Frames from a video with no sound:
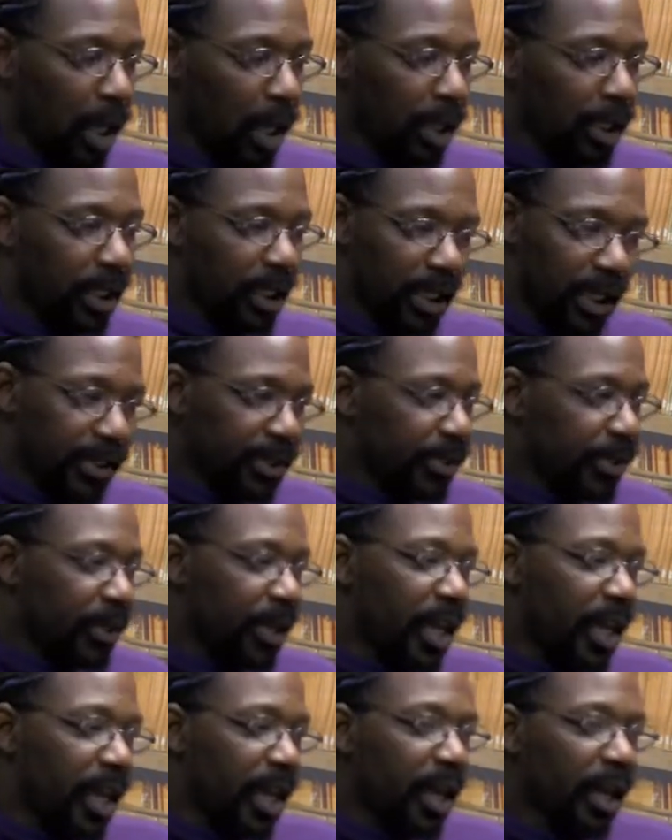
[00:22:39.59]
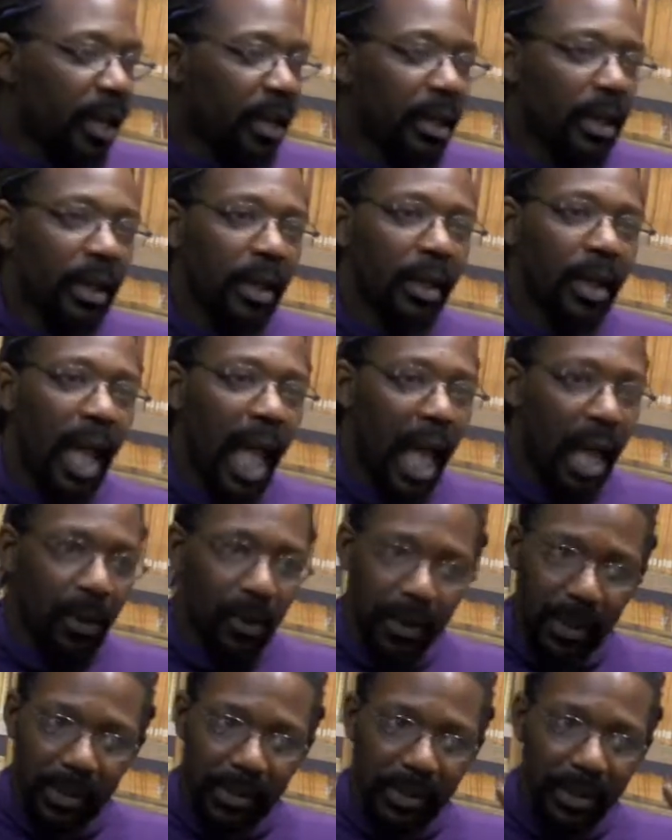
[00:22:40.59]
yesterday, I
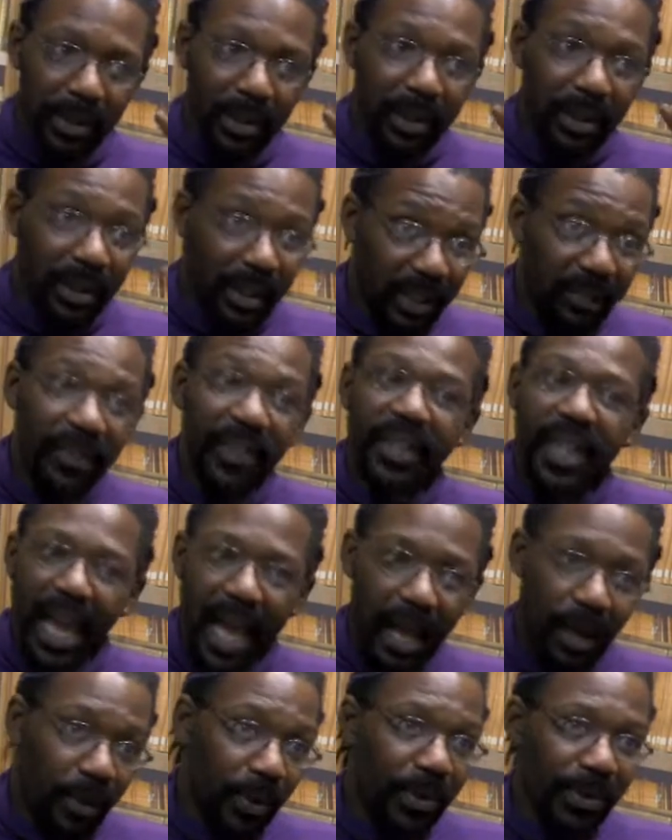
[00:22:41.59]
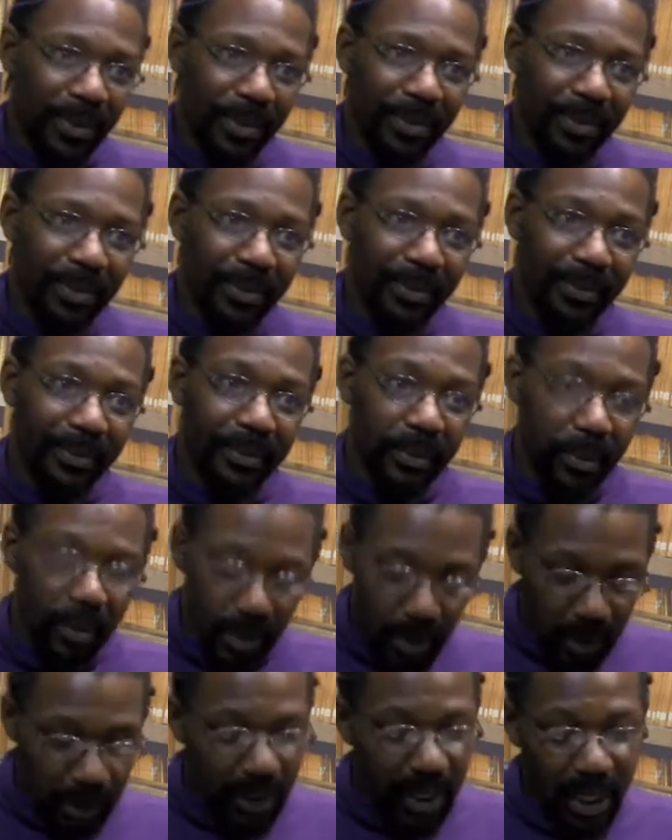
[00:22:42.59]
was leaving the house to
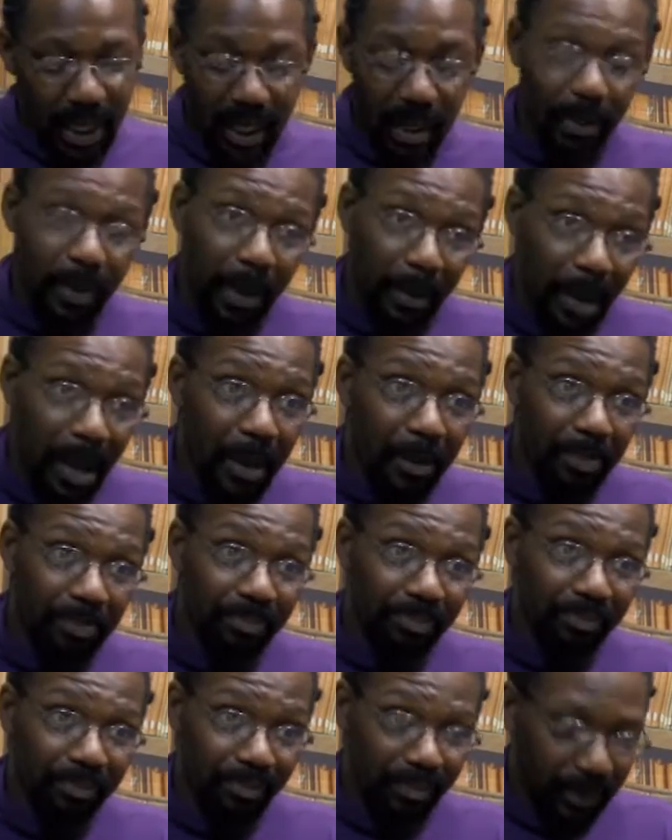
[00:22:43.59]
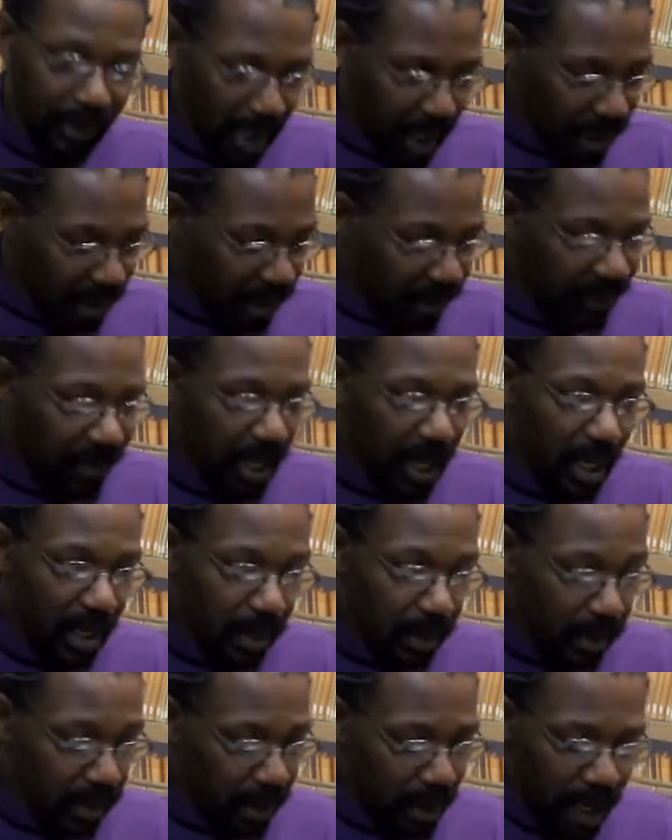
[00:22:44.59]
go take care of my mom. Okay, leaving the
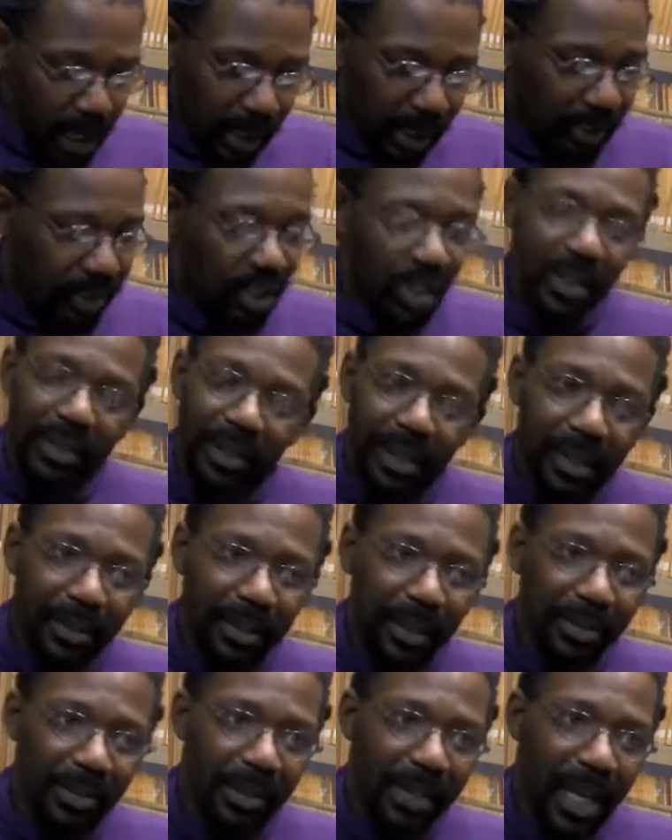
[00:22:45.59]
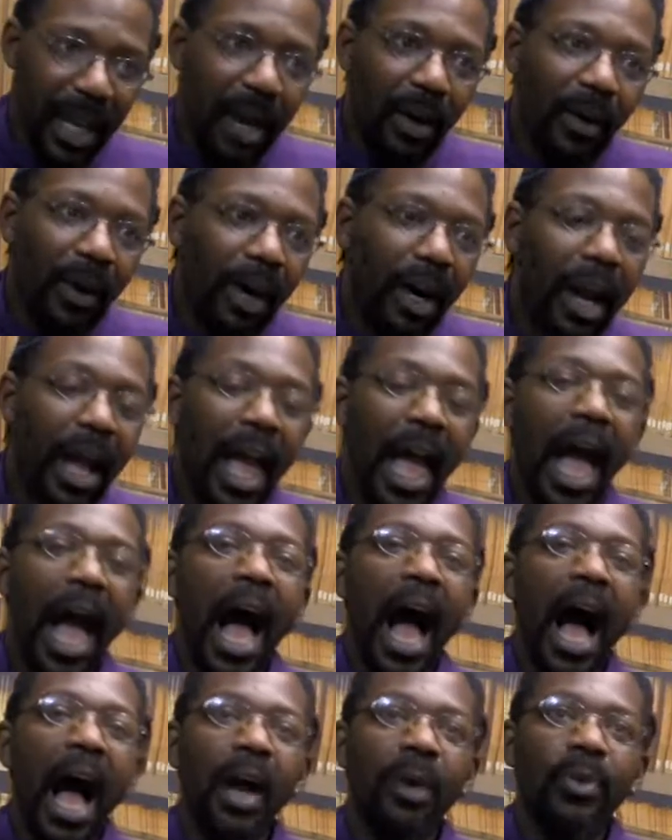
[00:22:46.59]
house. I had just locked up the tower.
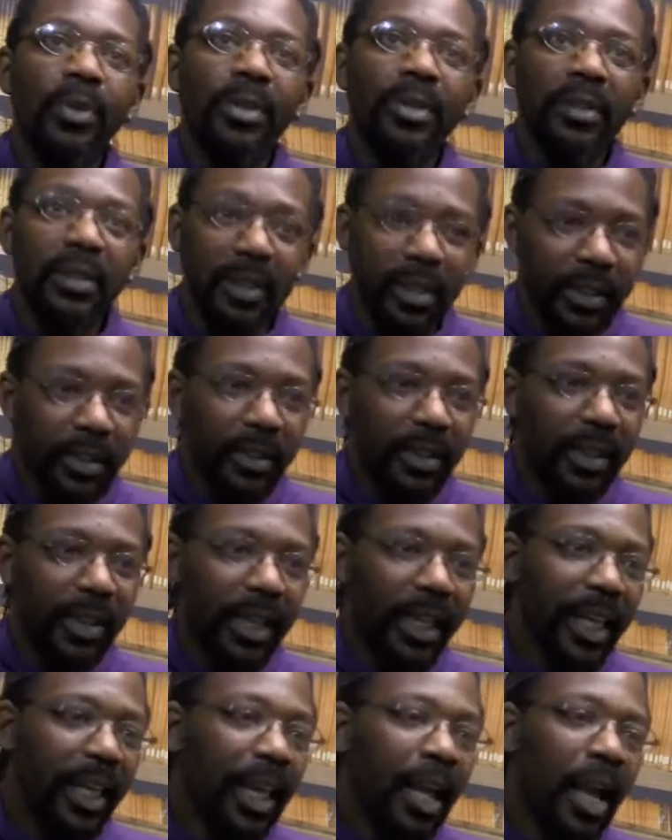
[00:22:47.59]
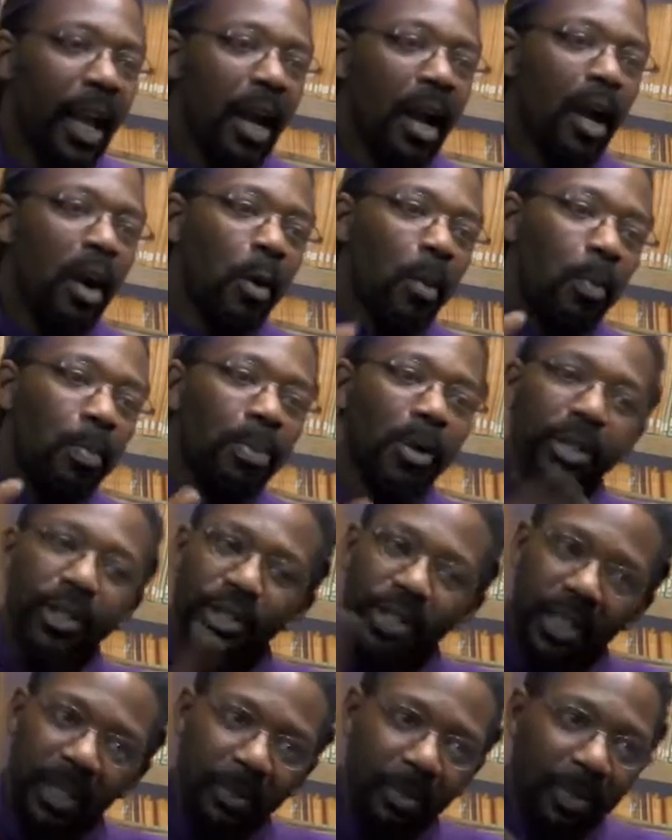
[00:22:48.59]
I was literally
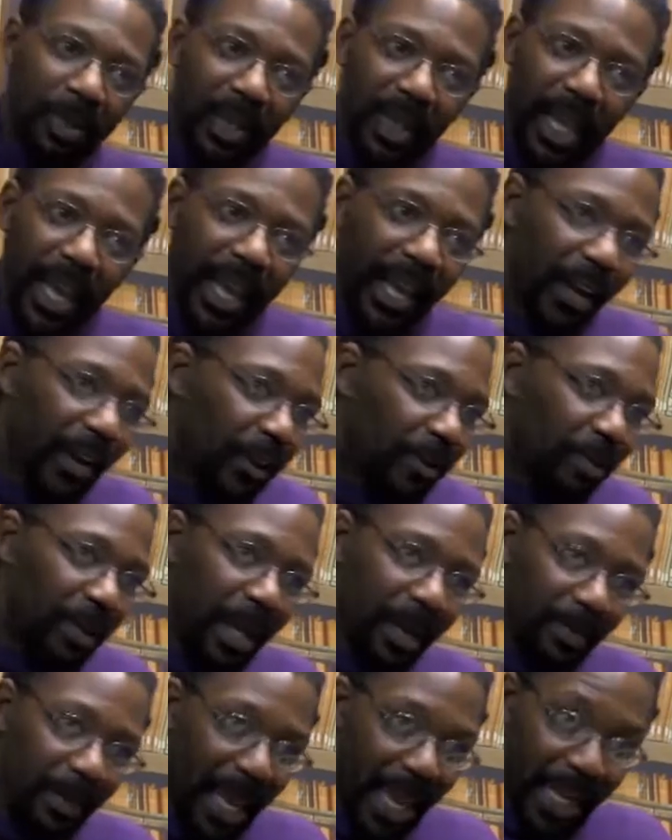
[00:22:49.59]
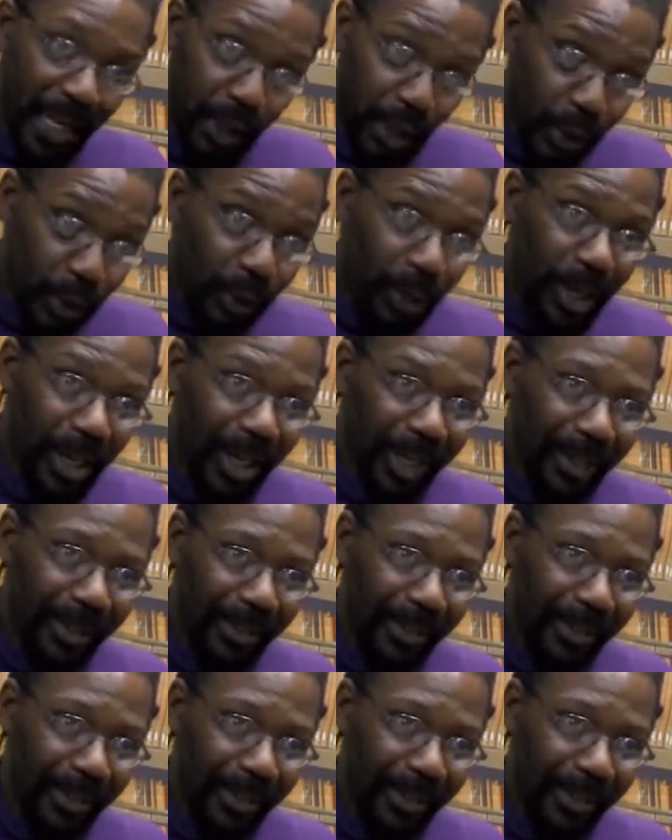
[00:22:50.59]
pushing play on my Pandora